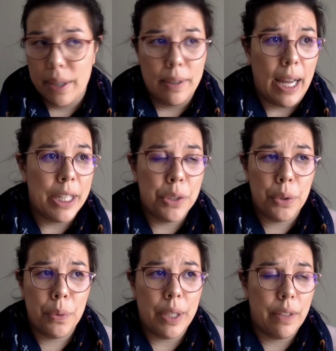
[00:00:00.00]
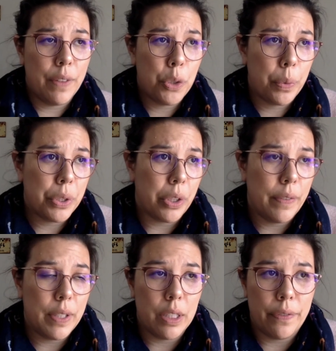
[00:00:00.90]
I do individual
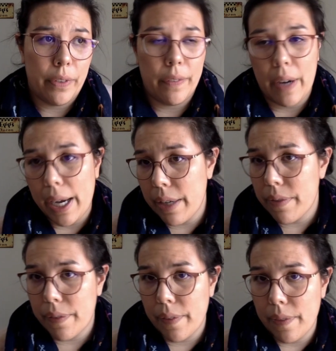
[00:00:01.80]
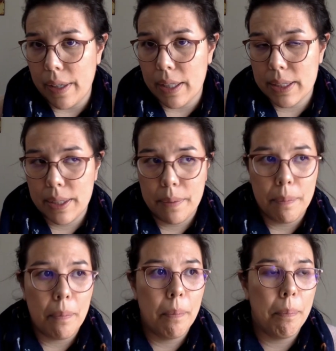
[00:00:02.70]
services for a variety of different things,
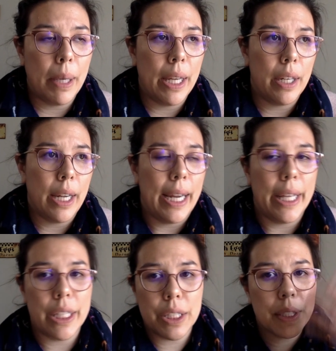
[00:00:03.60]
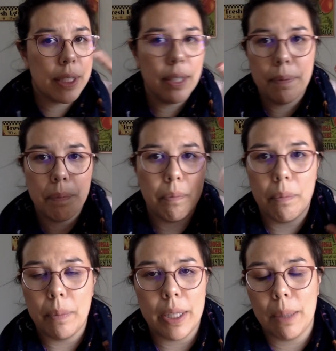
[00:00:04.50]
but as
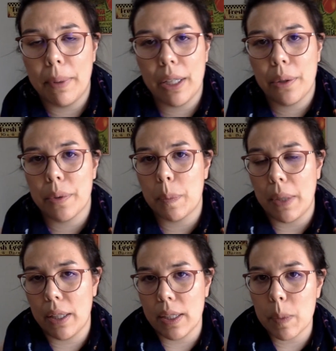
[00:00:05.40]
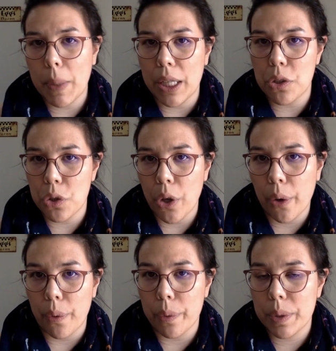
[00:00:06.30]
anybody who's been on this page
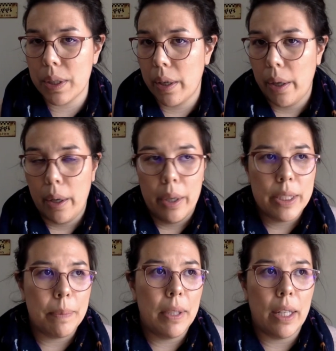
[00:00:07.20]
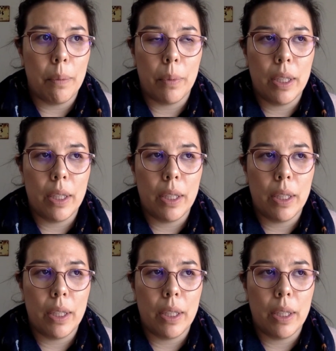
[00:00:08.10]
knows, something that I'm really